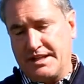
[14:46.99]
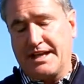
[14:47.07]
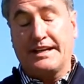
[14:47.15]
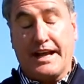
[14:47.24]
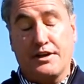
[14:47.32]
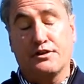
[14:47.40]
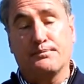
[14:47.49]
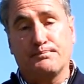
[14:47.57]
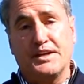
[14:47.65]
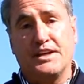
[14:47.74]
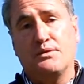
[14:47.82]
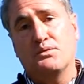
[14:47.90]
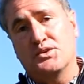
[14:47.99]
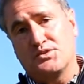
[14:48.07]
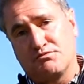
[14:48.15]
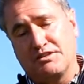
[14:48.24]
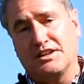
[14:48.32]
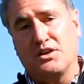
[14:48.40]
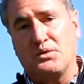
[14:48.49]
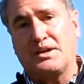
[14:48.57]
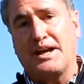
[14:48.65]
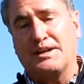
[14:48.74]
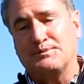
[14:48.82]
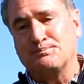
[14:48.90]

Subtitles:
gator, and he was relocated.